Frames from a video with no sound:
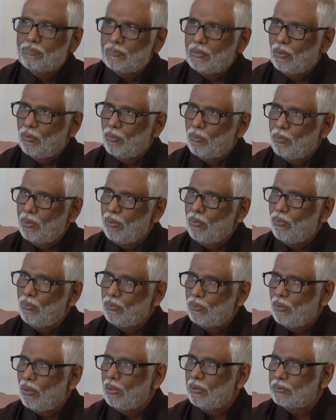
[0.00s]
there will be no
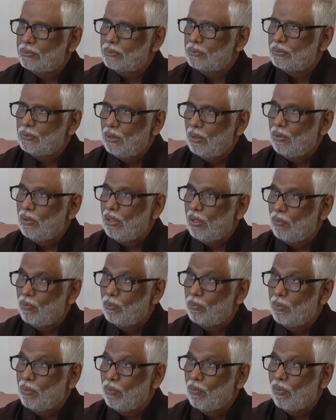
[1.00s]
thoughts, then there
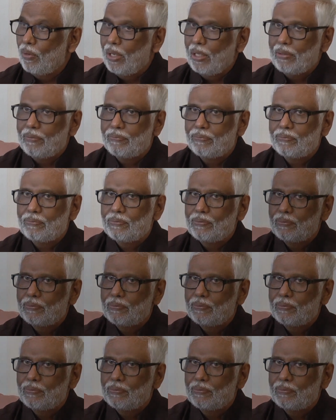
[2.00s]
will be no life.